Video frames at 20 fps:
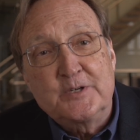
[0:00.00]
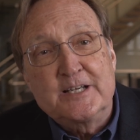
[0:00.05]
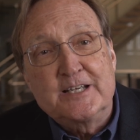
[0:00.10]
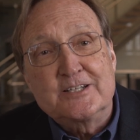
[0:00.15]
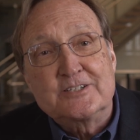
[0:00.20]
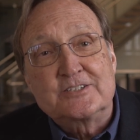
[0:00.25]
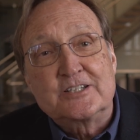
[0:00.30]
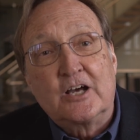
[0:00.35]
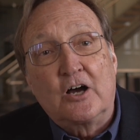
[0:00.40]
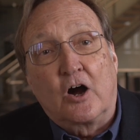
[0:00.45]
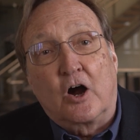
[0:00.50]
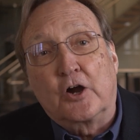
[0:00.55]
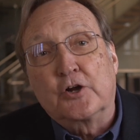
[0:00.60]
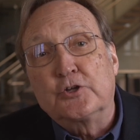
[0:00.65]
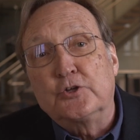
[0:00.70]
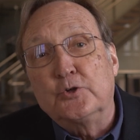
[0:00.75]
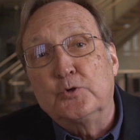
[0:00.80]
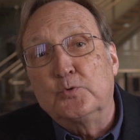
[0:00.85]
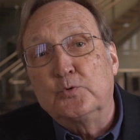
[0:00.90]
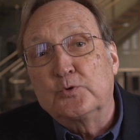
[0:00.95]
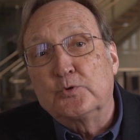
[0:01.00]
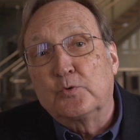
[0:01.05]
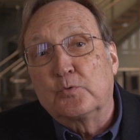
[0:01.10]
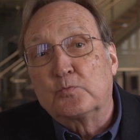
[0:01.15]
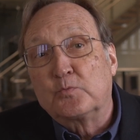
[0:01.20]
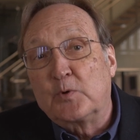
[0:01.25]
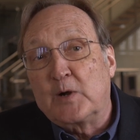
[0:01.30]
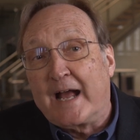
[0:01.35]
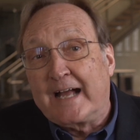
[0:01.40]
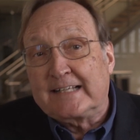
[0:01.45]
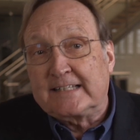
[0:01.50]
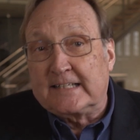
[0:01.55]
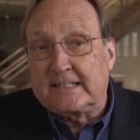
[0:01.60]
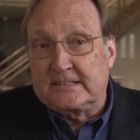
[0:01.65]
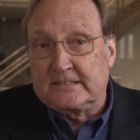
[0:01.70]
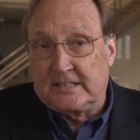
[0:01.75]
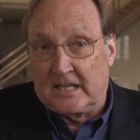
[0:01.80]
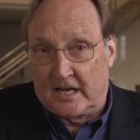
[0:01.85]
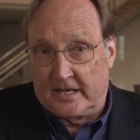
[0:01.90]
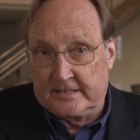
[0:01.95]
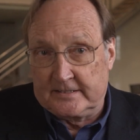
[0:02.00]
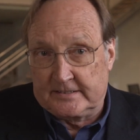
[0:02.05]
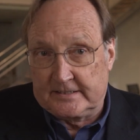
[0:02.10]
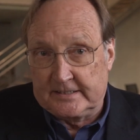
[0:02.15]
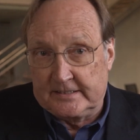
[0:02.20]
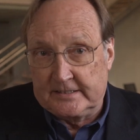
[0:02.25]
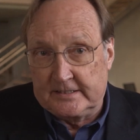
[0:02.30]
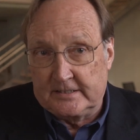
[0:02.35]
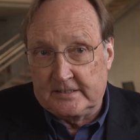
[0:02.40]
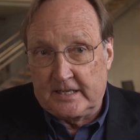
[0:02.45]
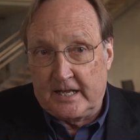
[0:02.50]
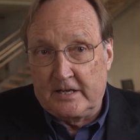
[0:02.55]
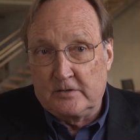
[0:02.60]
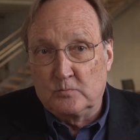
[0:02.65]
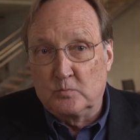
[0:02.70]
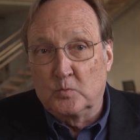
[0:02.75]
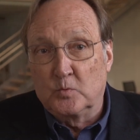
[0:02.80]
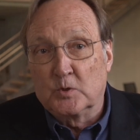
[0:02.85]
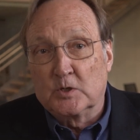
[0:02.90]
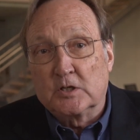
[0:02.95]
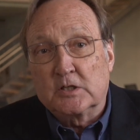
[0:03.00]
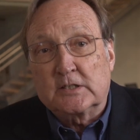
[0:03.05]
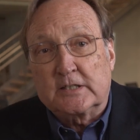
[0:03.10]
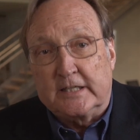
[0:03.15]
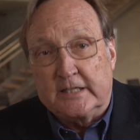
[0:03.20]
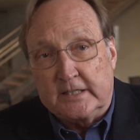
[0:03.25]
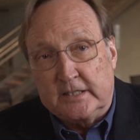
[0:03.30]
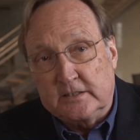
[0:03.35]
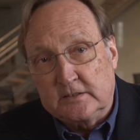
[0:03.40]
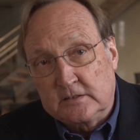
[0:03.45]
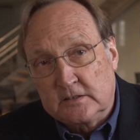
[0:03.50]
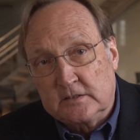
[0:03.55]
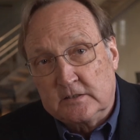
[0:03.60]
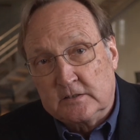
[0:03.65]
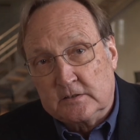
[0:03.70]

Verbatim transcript: is, are you recognizing it and working